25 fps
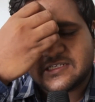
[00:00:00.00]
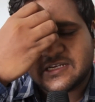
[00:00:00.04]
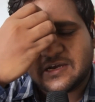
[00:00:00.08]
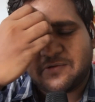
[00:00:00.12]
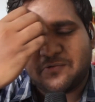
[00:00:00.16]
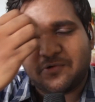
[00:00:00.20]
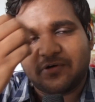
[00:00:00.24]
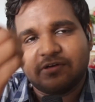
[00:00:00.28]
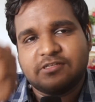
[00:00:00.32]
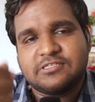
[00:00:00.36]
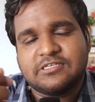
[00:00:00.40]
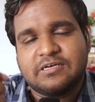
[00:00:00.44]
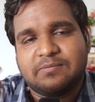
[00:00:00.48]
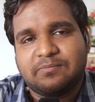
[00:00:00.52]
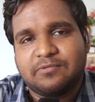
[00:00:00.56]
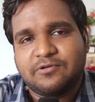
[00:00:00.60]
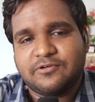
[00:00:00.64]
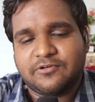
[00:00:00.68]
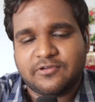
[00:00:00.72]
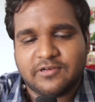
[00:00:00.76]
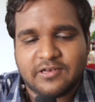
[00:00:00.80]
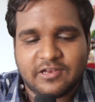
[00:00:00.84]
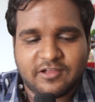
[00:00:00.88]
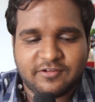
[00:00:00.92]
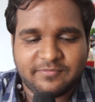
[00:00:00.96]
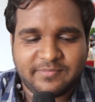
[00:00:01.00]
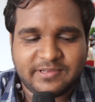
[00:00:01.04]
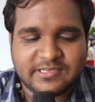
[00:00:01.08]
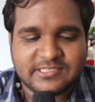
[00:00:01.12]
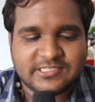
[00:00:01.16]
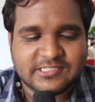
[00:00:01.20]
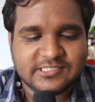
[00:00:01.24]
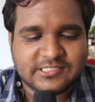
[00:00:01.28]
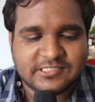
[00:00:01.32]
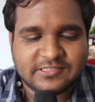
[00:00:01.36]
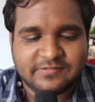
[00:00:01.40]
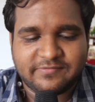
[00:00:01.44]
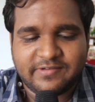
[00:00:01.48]
I want someone to love me
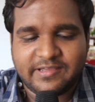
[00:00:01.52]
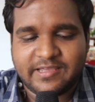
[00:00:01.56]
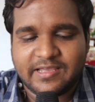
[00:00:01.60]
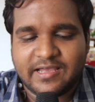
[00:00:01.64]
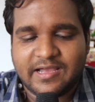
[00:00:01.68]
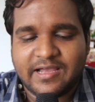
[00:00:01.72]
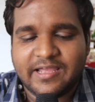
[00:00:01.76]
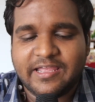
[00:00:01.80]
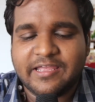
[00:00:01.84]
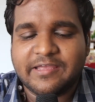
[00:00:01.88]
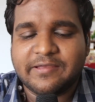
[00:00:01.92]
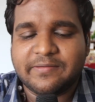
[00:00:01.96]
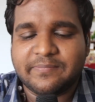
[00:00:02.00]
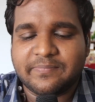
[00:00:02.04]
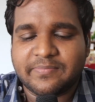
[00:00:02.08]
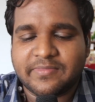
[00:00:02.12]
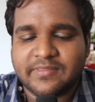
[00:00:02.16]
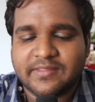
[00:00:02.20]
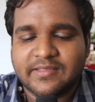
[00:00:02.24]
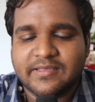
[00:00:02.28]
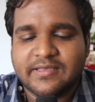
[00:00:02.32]
just the way I am,